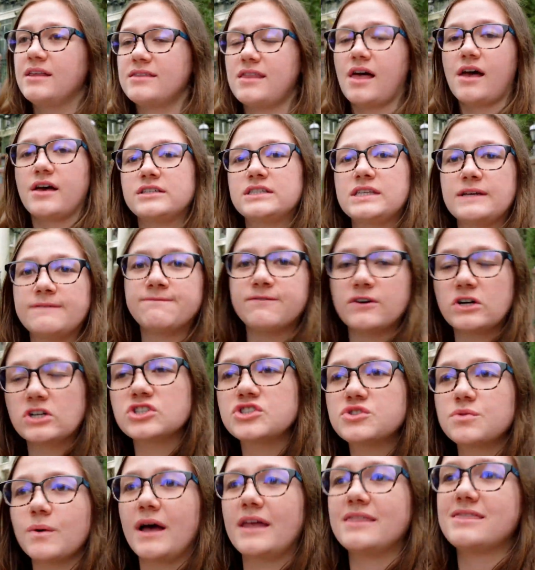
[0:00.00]
That was the
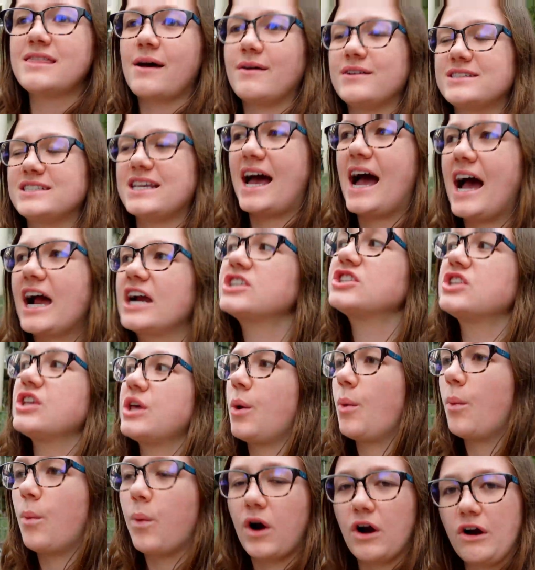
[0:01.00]
first one that was
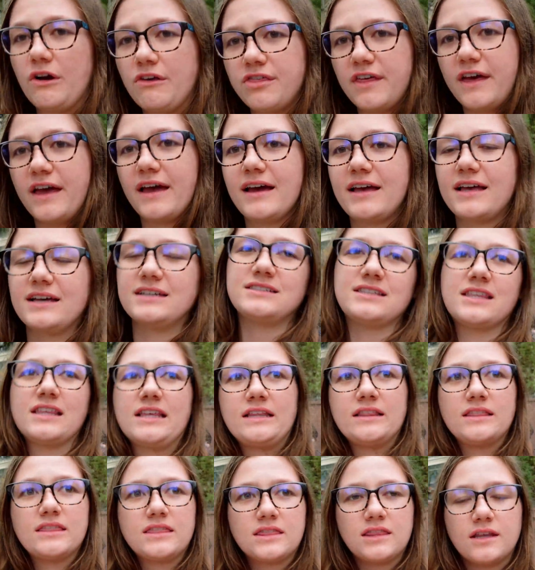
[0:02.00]
actually worth it, because
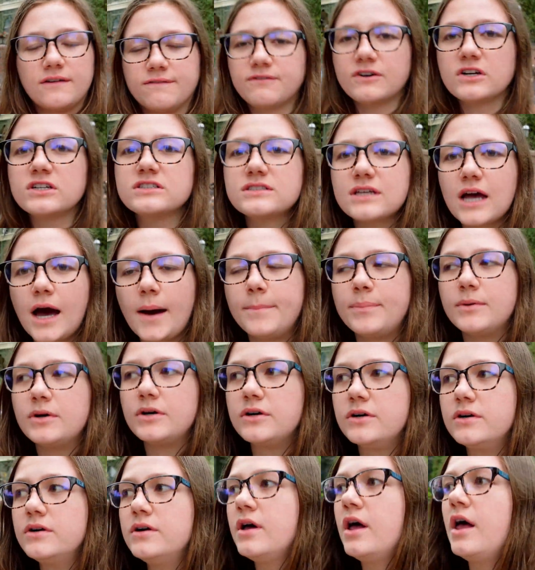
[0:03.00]
the first
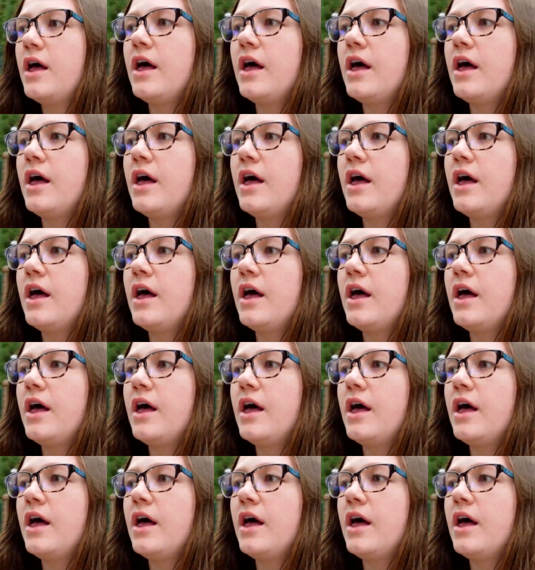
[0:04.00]
couple,